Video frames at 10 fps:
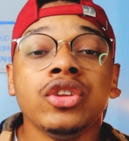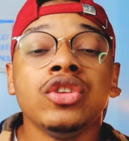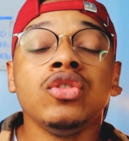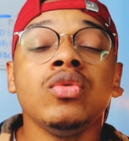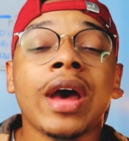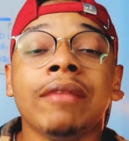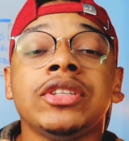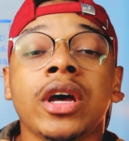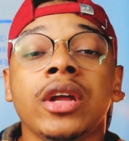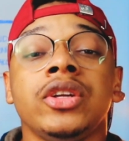You have
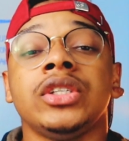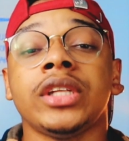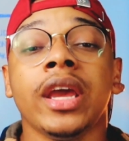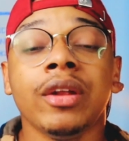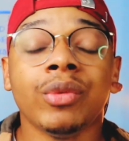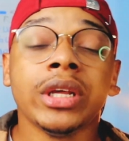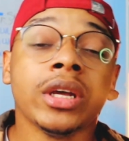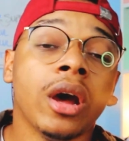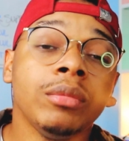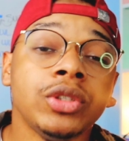to understand, when it
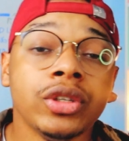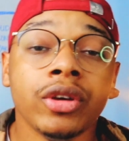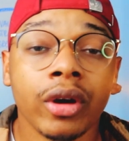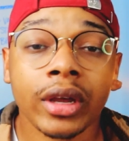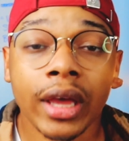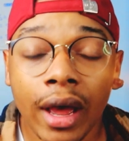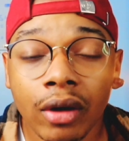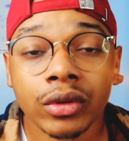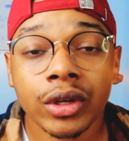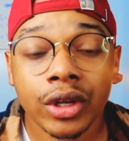comes to your
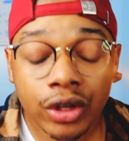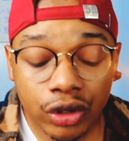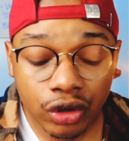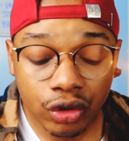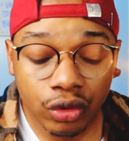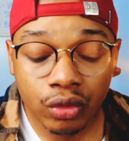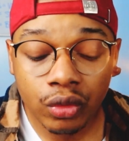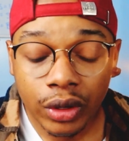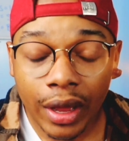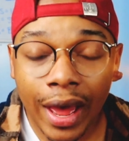account,
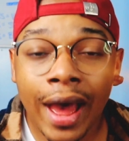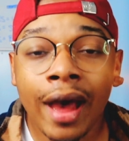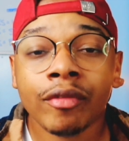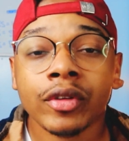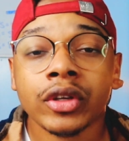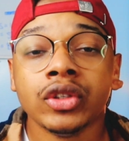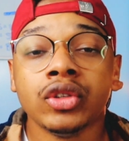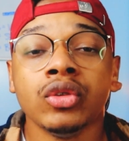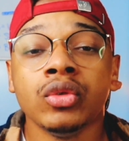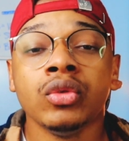you have
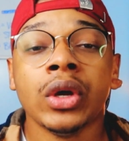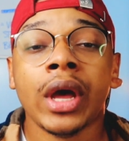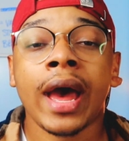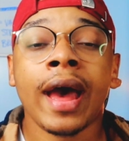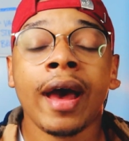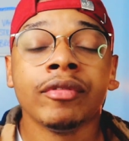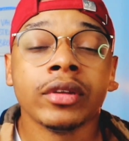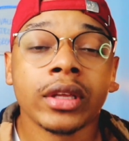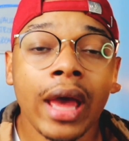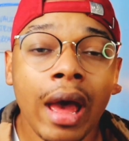to have
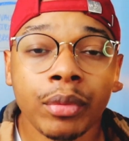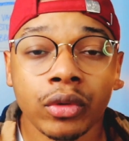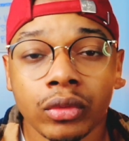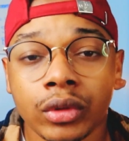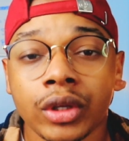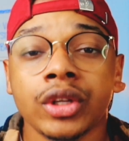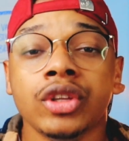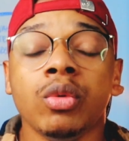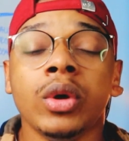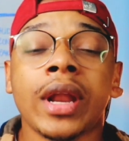capital.
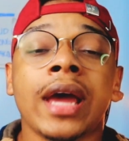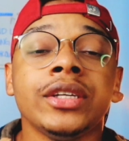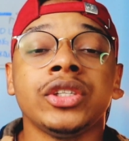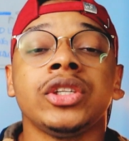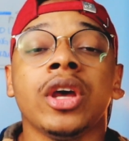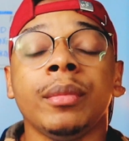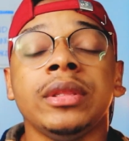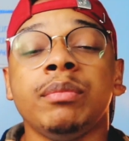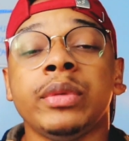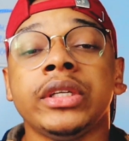You will not just come
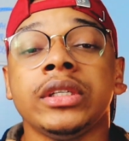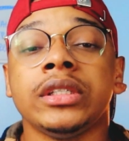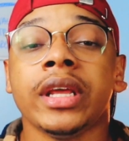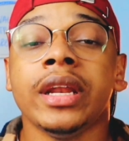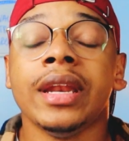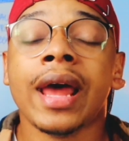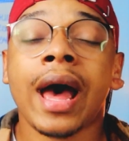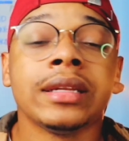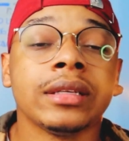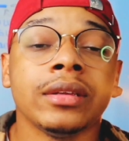into business
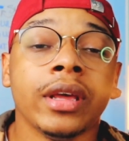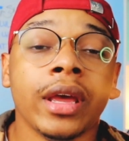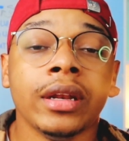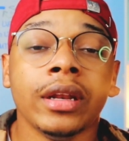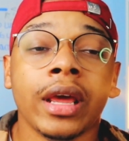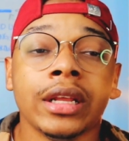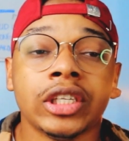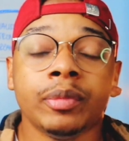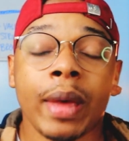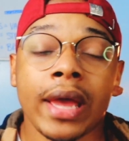and
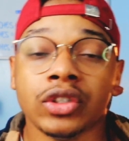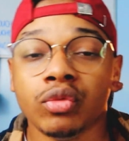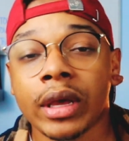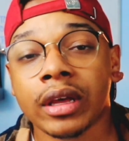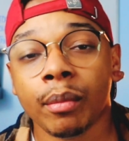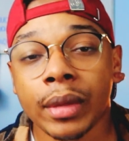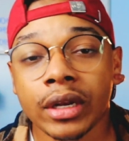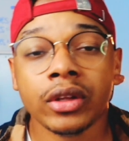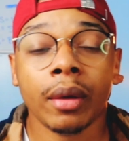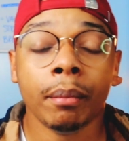expect to make $1
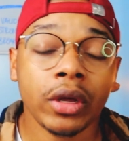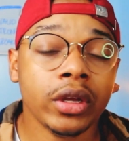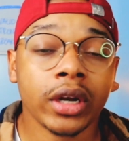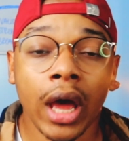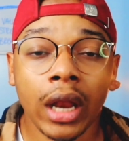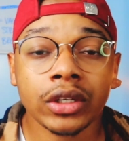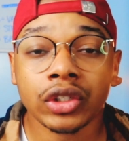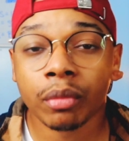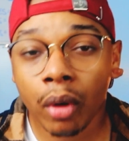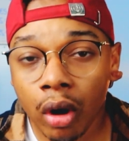million
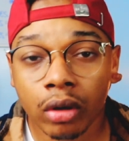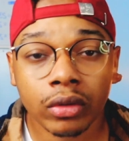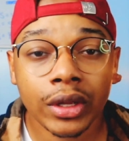tomorrow.